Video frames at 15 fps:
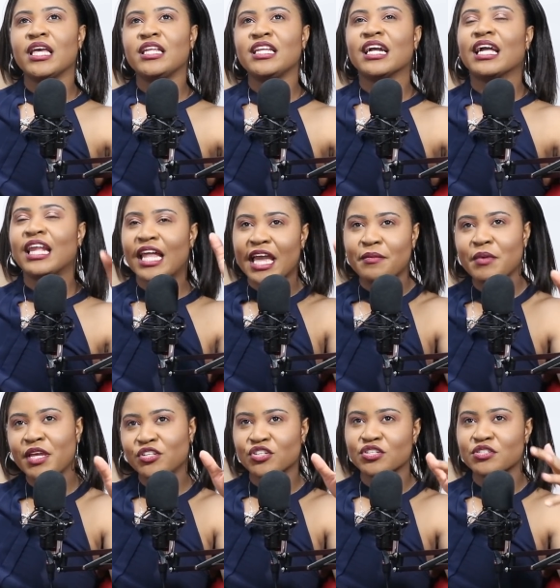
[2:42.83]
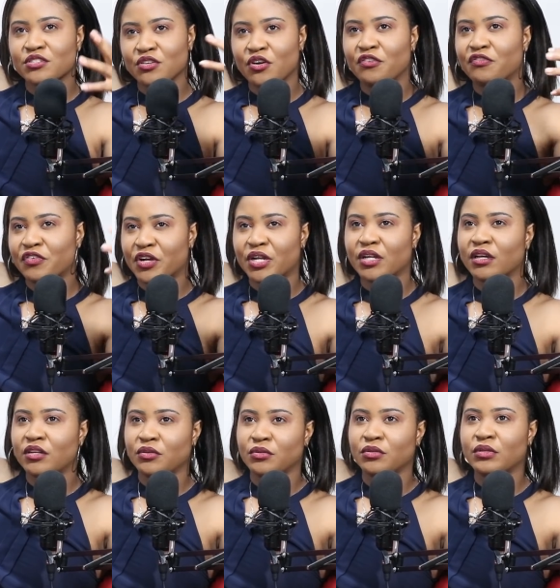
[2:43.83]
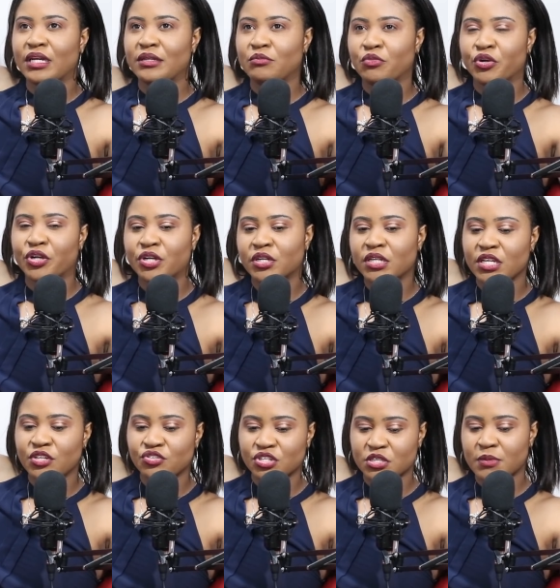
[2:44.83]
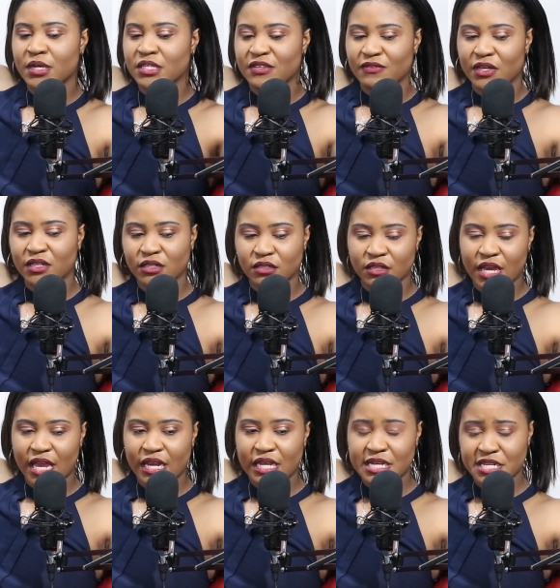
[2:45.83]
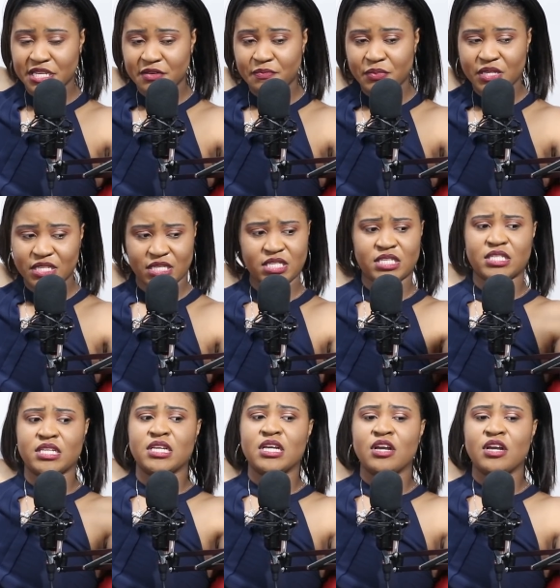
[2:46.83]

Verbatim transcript: the climate just go further though and more introspective and kind of deep is